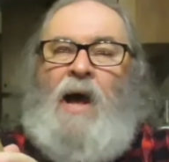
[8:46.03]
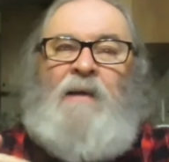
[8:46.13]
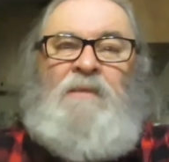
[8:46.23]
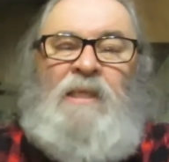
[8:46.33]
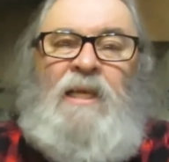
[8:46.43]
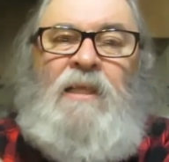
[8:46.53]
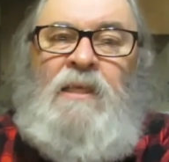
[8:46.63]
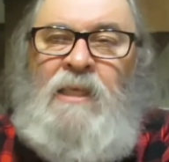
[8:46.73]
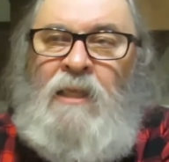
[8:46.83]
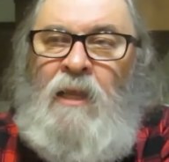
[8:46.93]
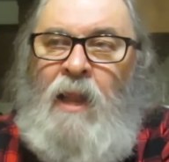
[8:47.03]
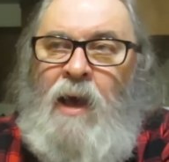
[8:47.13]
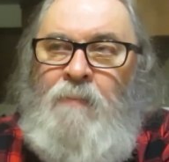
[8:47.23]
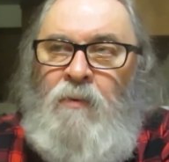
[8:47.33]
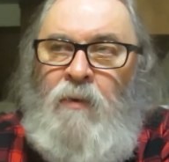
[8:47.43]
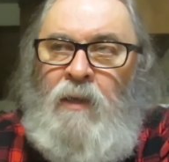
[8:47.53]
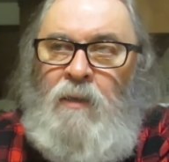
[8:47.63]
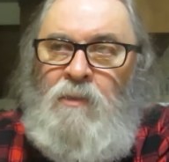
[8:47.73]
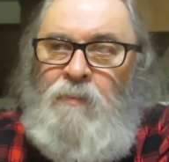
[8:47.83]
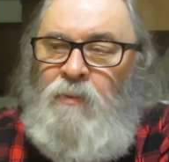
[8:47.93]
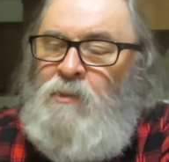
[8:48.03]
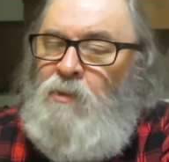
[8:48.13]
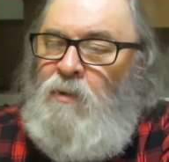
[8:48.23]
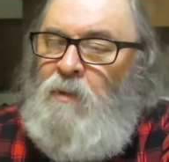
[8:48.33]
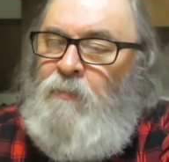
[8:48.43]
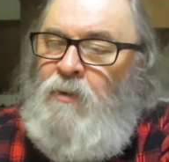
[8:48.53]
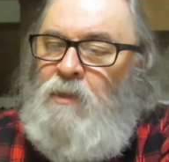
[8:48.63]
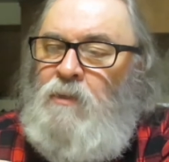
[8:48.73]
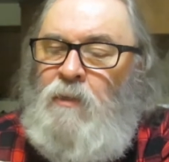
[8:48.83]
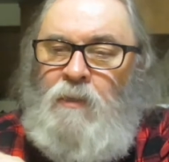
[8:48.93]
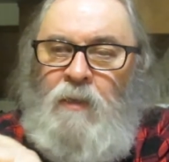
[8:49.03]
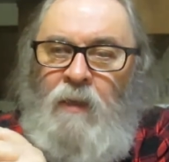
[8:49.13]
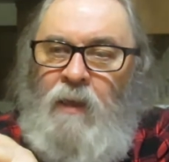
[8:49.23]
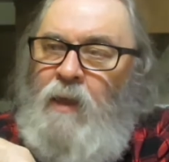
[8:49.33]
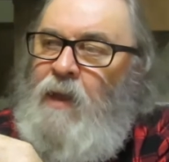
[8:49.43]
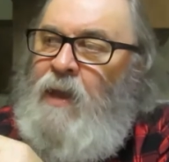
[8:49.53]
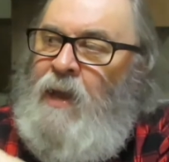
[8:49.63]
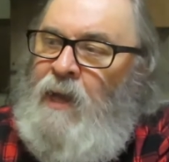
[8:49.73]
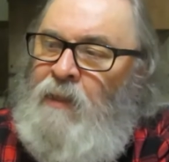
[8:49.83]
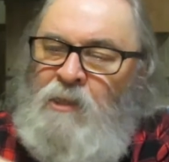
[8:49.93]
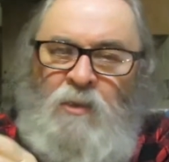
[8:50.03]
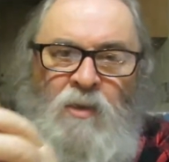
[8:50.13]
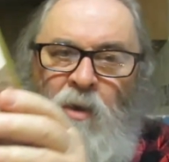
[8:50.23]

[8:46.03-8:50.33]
I've seen this at the library, used bookstore, the Book Nook and this is